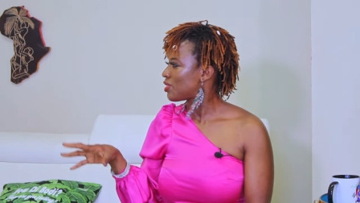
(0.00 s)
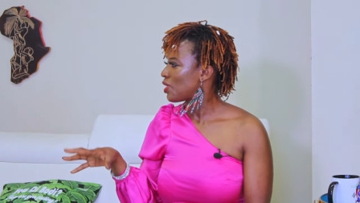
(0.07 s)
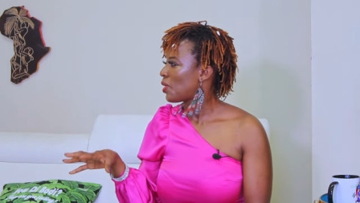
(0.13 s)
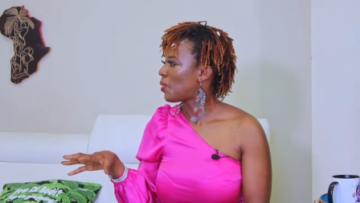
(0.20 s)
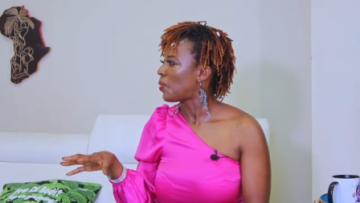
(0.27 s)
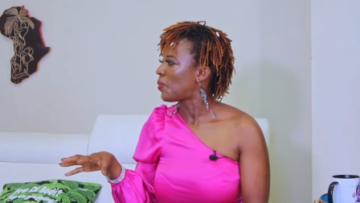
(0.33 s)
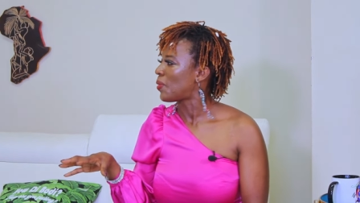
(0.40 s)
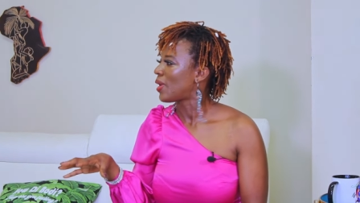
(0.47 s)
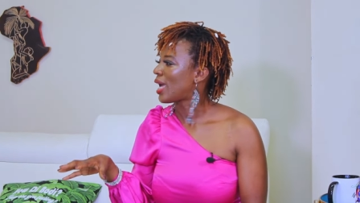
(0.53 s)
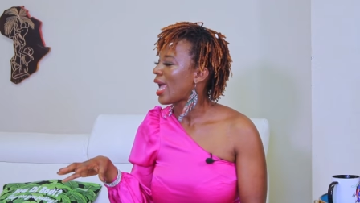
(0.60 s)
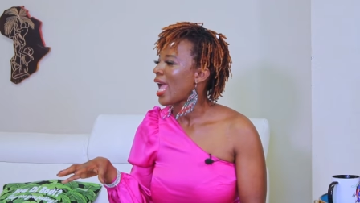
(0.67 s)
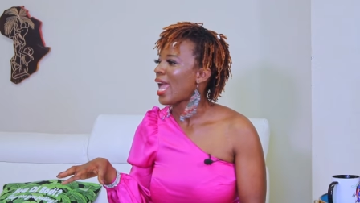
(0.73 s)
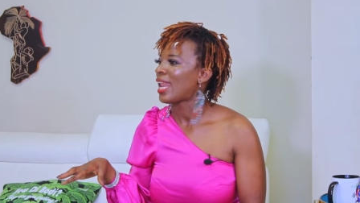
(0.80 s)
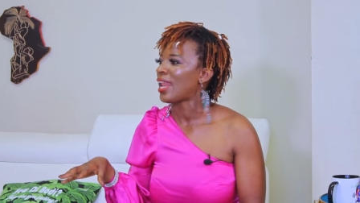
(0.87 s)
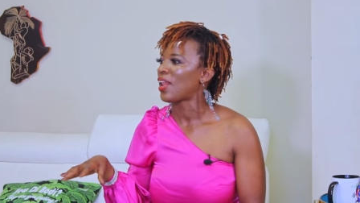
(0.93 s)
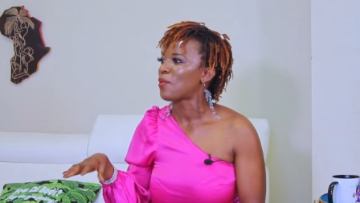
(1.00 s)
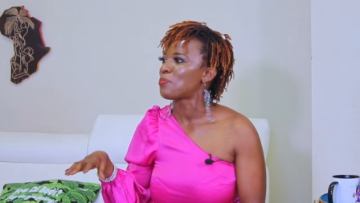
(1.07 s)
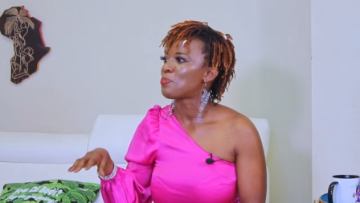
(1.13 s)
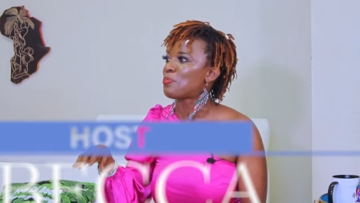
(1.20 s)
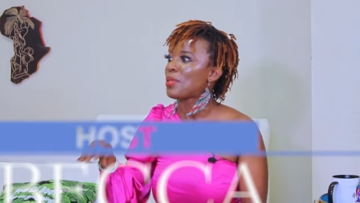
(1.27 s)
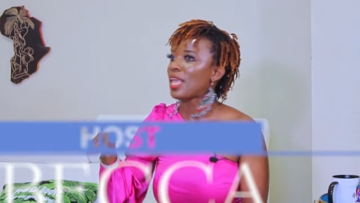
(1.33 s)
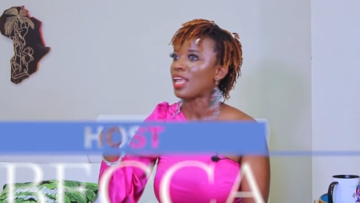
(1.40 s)
or so, ended up
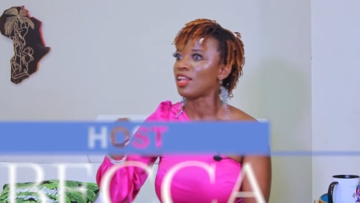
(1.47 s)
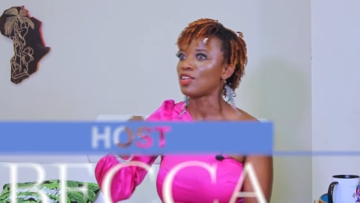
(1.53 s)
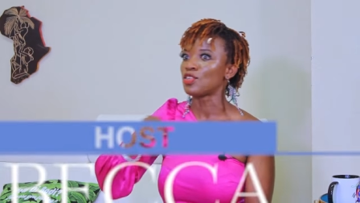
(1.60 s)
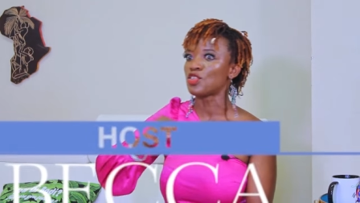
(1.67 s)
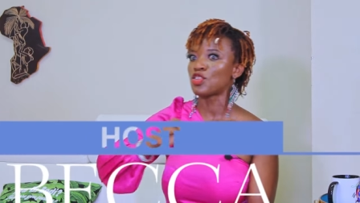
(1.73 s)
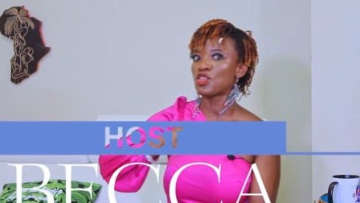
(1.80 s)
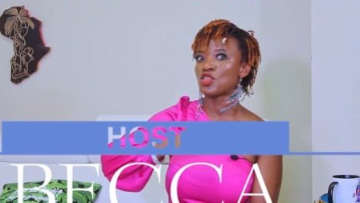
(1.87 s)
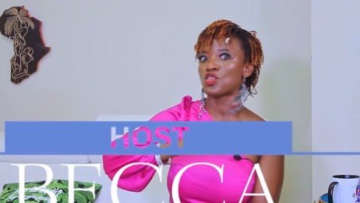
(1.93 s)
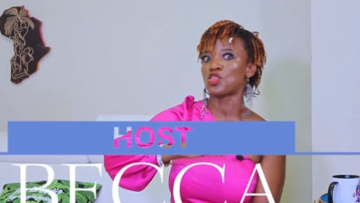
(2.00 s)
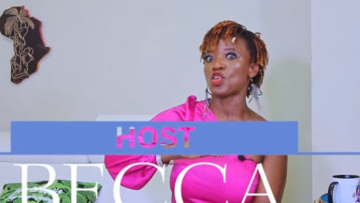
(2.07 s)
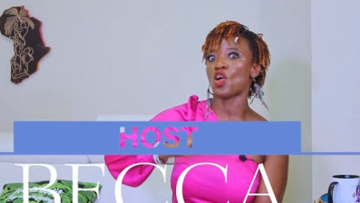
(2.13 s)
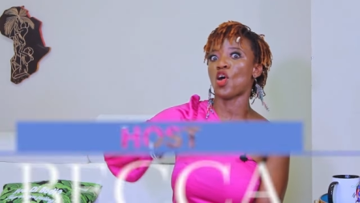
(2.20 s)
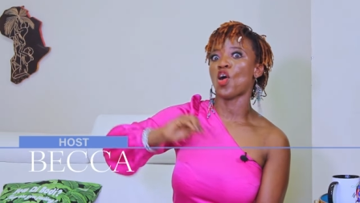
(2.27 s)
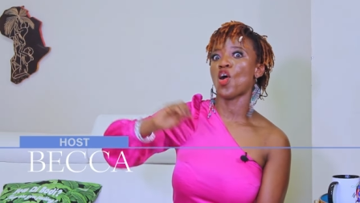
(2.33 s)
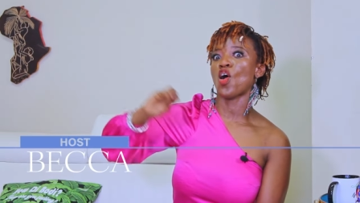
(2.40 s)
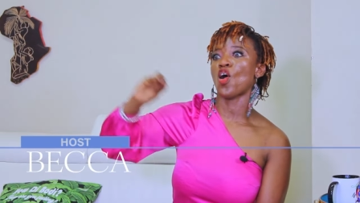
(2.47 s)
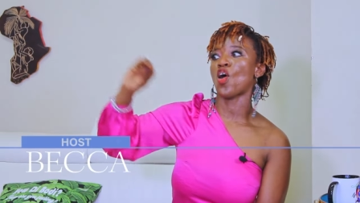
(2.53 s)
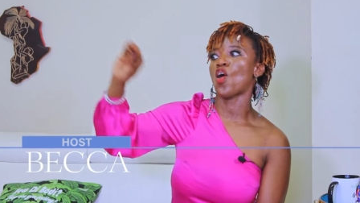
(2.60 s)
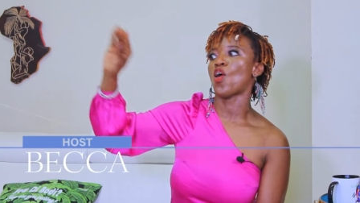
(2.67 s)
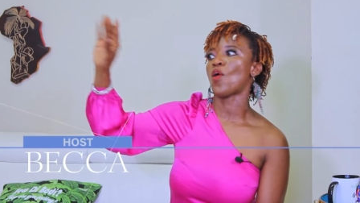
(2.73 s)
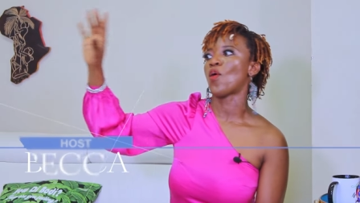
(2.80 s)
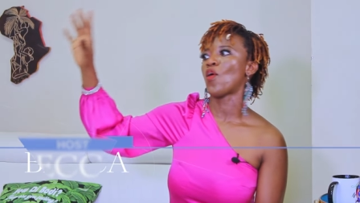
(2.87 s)
being
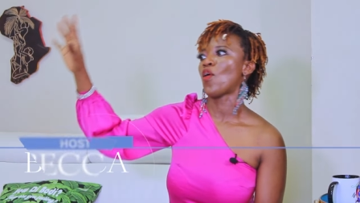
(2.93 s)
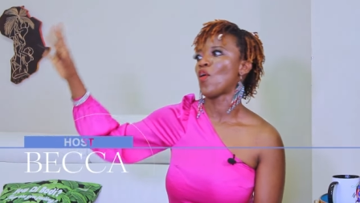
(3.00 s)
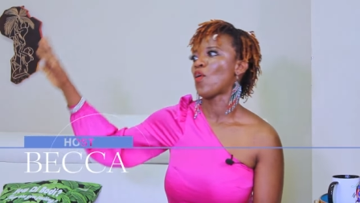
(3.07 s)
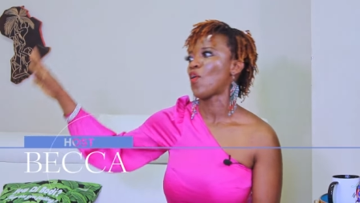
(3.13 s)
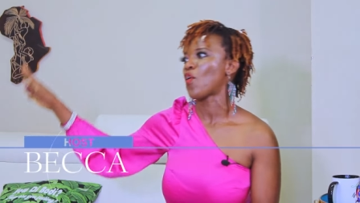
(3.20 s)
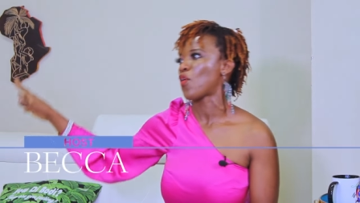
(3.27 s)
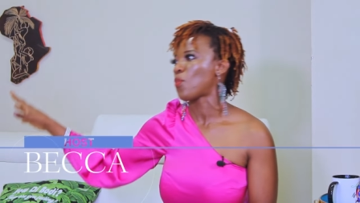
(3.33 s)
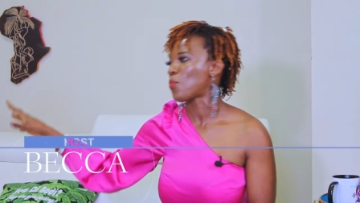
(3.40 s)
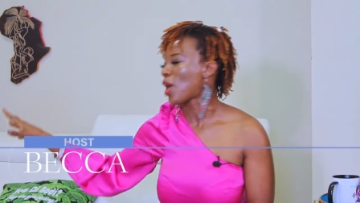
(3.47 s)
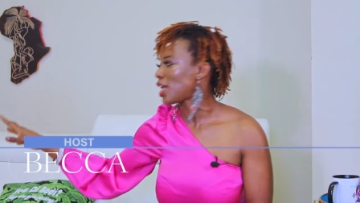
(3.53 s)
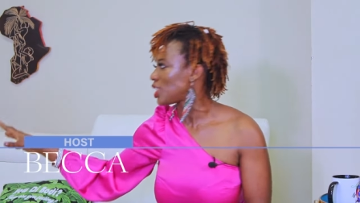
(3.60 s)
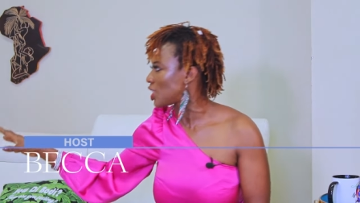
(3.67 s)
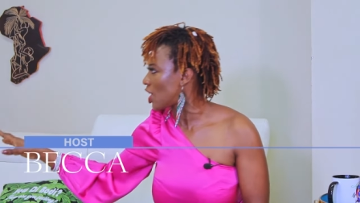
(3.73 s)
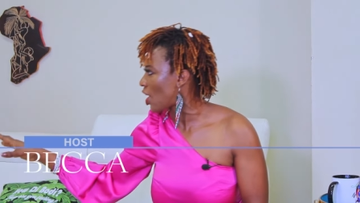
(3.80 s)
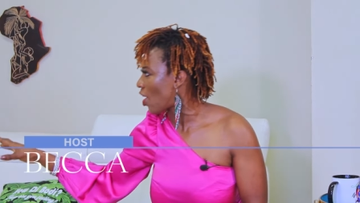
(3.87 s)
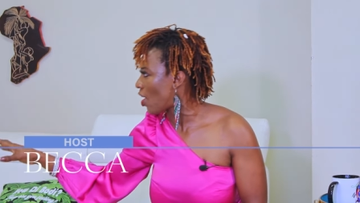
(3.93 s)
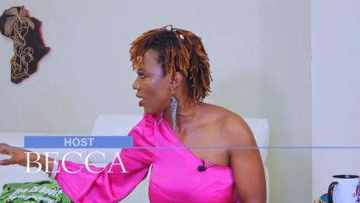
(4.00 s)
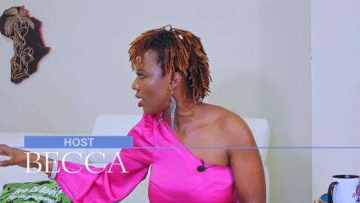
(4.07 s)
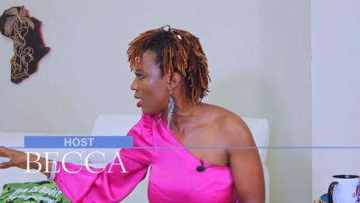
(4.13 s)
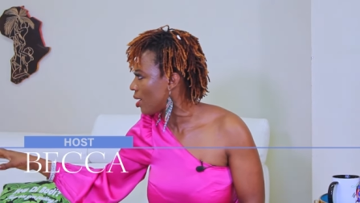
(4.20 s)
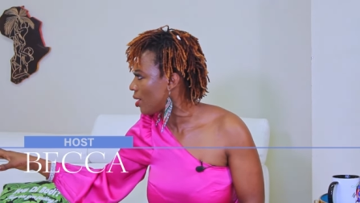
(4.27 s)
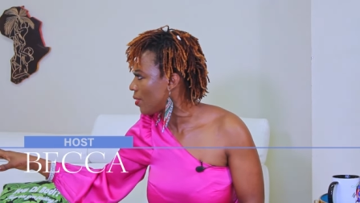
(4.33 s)
so much
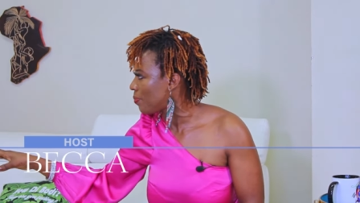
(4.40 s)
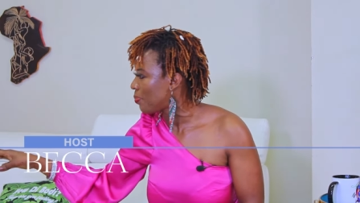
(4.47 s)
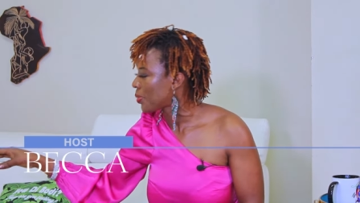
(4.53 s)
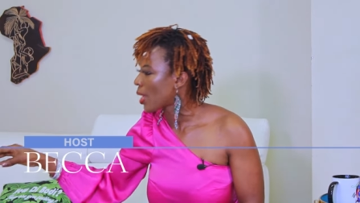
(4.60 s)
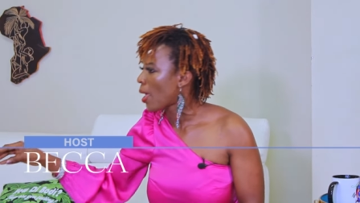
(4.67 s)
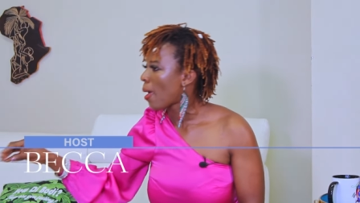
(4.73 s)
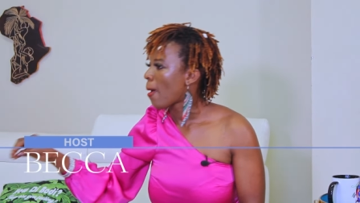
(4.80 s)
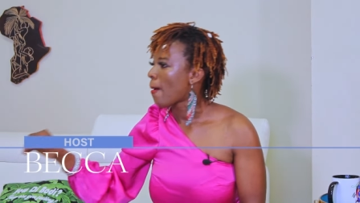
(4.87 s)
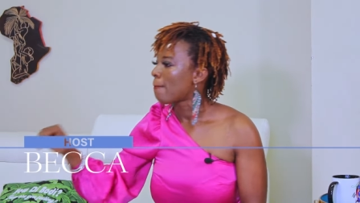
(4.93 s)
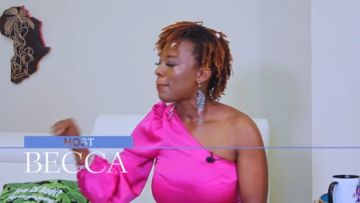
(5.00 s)
longer. Mm-hmm.